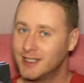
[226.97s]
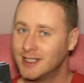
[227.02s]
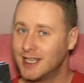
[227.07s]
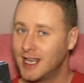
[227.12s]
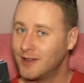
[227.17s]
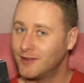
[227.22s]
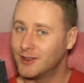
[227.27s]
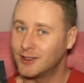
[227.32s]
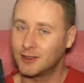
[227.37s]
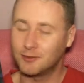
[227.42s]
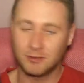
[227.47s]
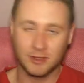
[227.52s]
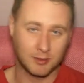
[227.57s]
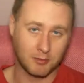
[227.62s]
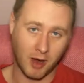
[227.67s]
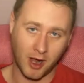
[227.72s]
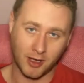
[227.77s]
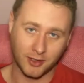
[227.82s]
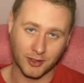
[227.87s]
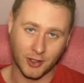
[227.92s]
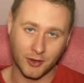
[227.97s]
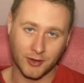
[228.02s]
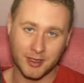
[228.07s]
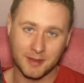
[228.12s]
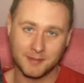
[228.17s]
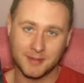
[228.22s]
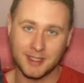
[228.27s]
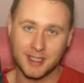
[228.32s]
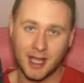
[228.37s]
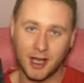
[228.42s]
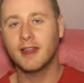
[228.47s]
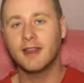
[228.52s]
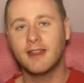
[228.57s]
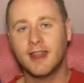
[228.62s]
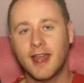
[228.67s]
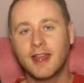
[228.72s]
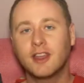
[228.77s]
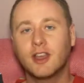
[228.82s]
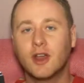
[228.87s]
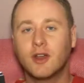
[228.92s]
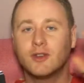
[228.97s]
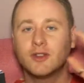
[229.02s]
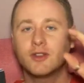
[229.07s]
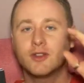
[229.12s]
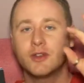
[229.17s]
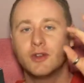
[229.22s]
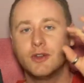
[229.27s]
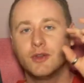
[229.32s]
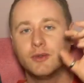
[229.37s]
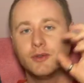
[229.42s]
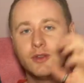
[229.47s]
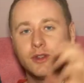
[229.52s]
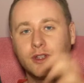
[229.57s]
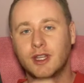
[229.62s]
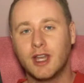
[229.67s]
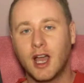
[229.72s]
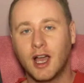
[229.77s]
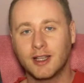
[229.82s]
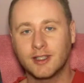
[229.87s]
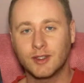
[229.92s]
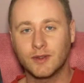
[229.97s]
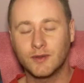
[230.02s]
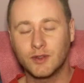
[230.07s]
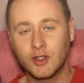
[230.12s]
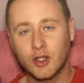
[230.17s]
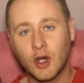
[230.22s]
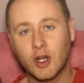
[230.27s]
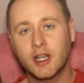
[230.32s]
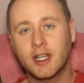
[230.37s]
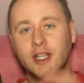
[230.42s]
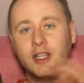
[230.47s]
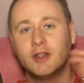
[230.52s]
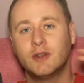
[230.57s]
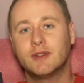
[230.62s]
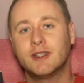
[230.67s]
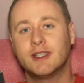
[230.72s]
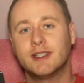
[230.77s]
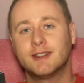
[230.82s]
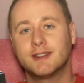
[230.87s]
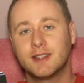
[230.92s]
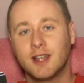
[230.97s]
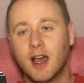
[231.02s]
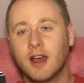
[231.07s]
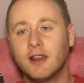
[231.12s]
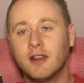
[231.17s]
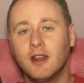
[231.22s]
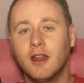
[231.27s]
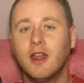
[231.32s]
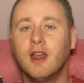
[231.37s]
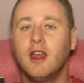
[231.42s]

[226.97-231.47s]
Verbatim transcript: David Sparsholt himself. Then goes through the eyes of Johnny, who's his son,